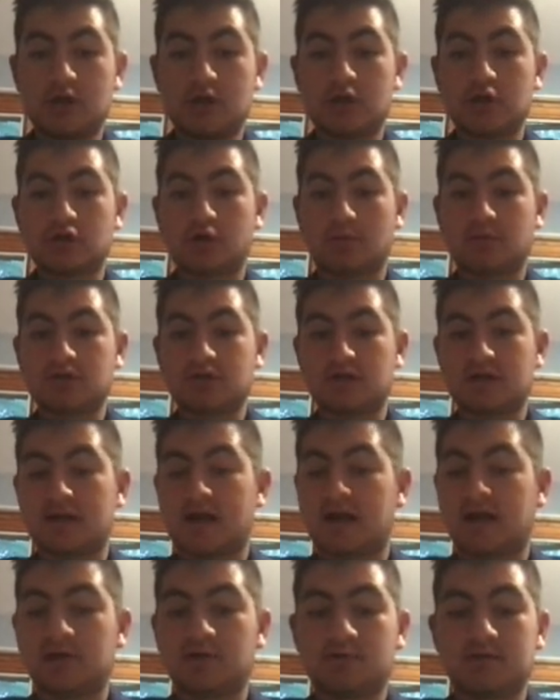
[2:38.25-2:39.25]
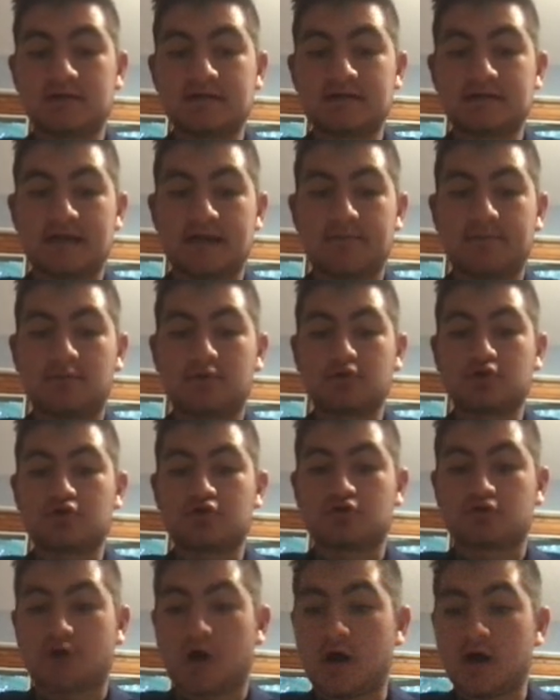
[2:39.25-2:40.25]
So I'm just going to kind of do an example
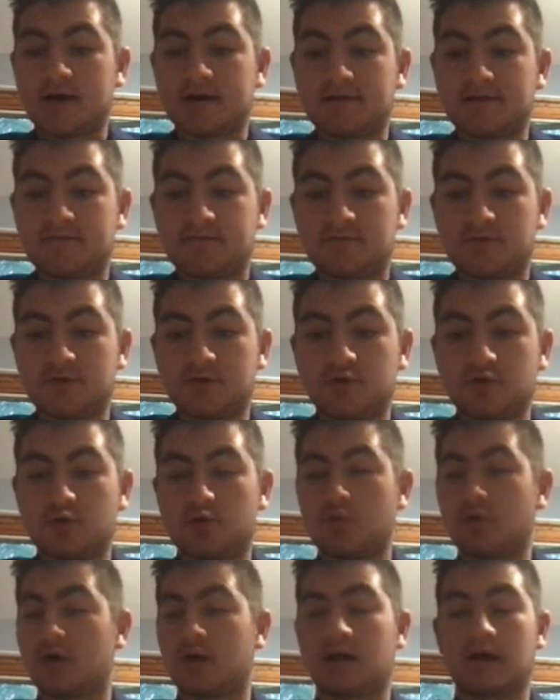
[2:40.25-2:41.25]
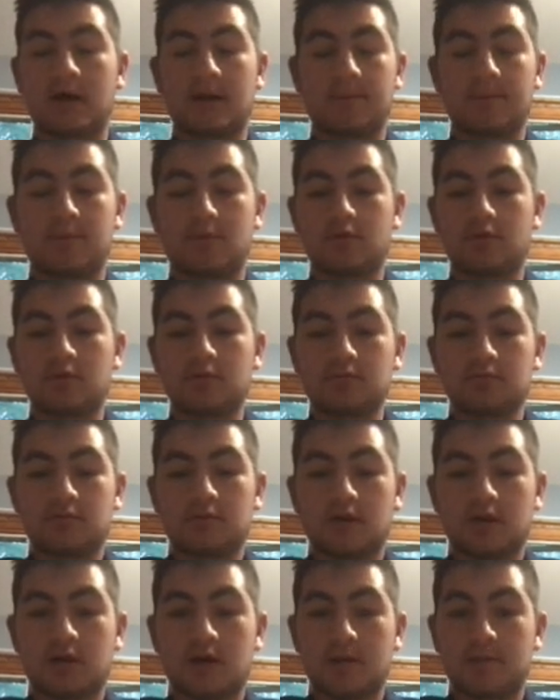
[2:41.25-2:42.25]
drawing for you a couple
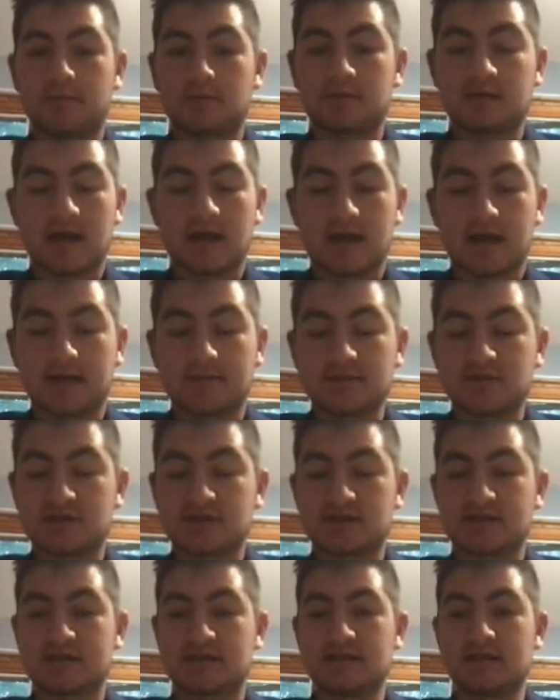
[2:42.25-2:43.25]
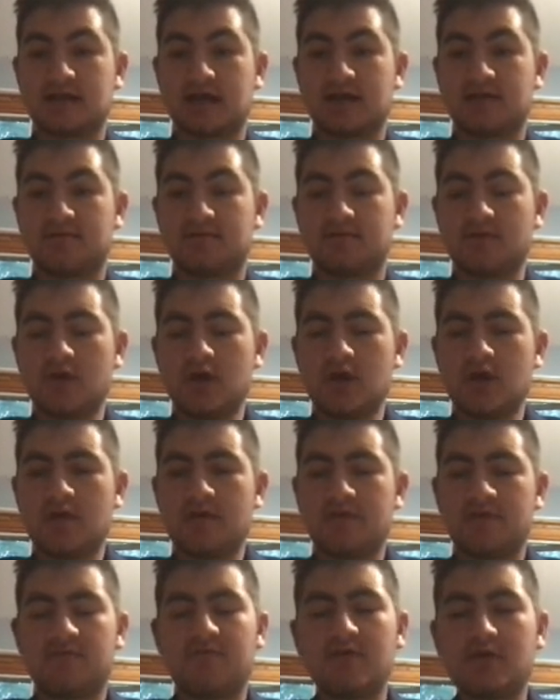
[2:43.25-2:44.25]
times just to see kind of
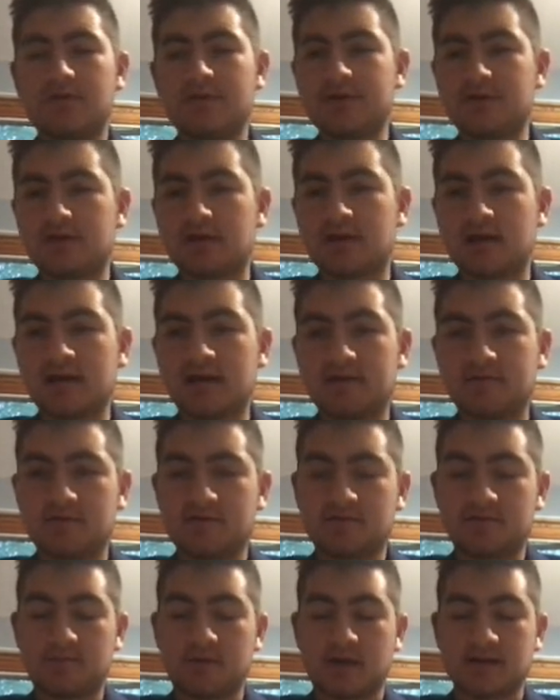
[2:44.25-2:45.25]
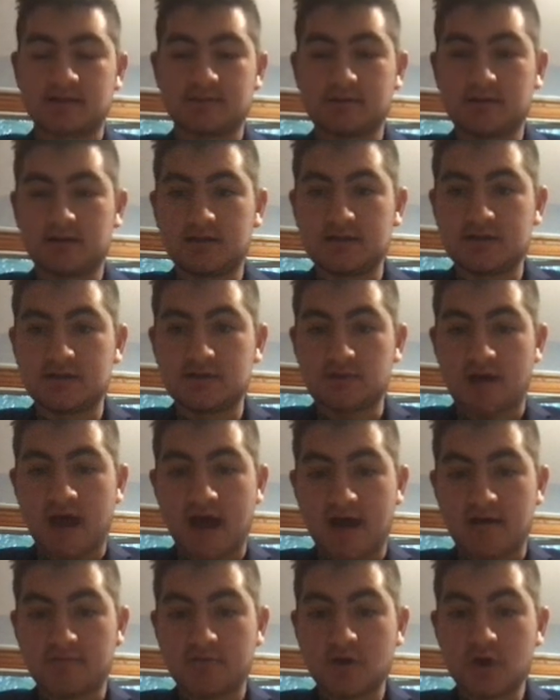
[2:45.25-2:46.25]
the feel that you can kind of get the different possibilities you
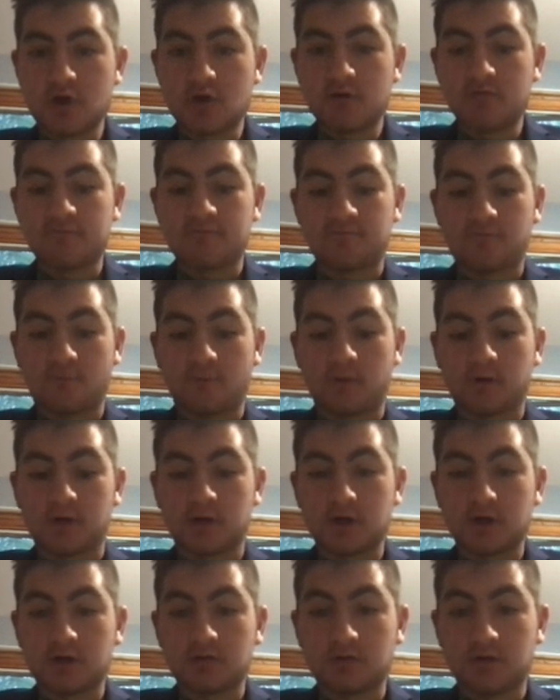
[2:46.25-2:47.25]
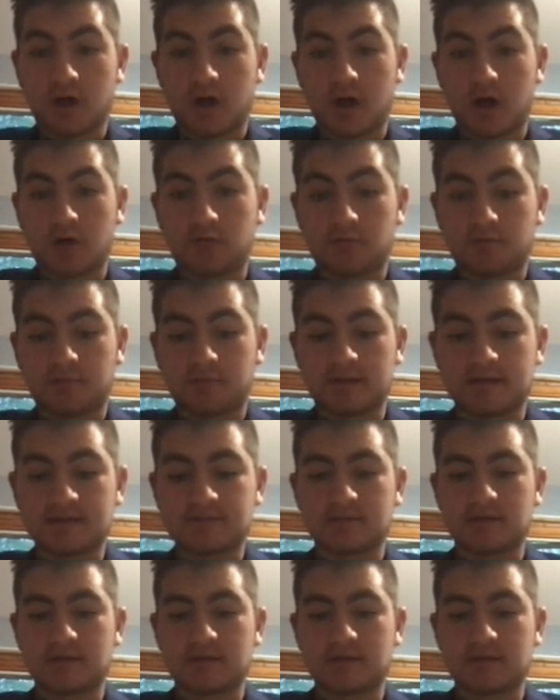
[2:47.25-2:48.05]
have for replacement.